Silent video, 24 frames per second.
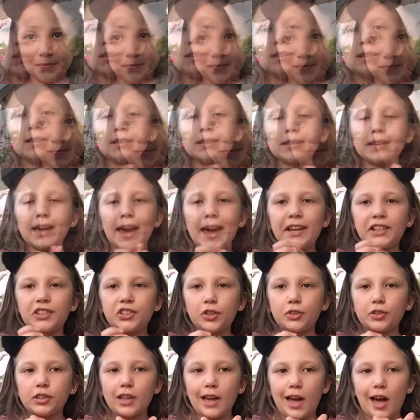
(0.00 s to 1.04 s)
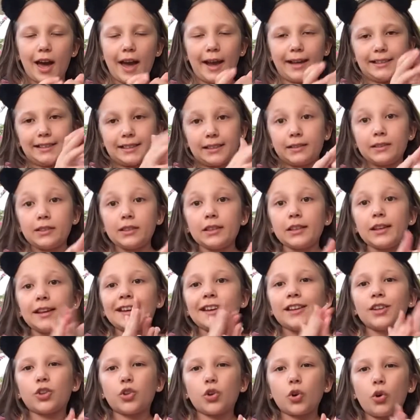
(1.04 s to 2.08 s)
Okay, so guys,
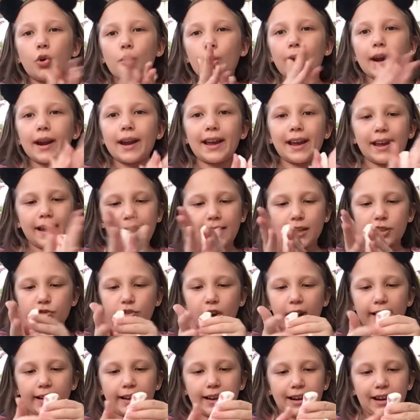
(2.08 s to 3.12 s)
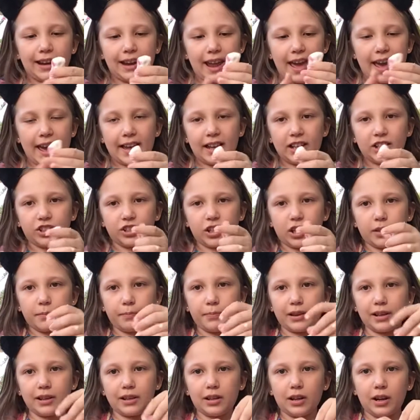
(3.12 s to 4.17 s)
your air dry clay should
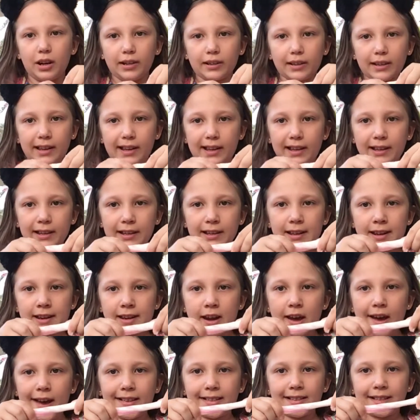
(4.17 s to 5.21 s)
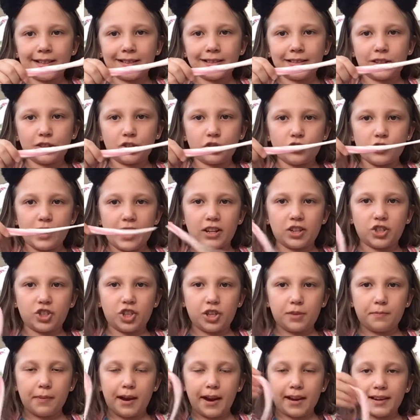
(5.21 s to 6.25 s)
be looking nice and
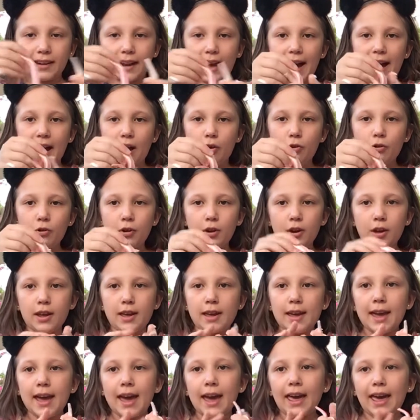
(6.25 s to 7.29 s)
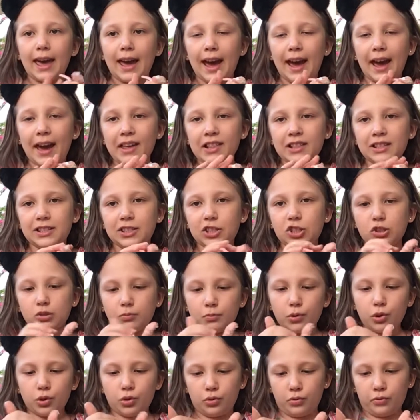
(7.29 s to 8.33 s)
stretchy by now and
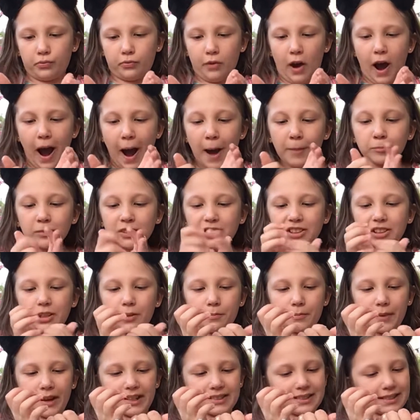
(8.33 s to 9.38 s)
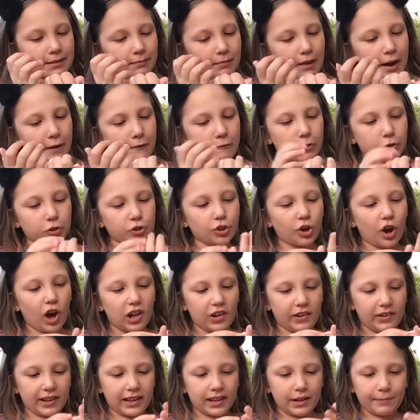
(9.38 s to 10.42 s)
smooth. I'm still mixing my food
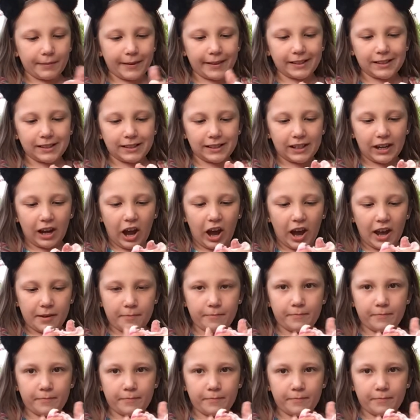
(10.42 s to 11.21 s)
coloring in my slime.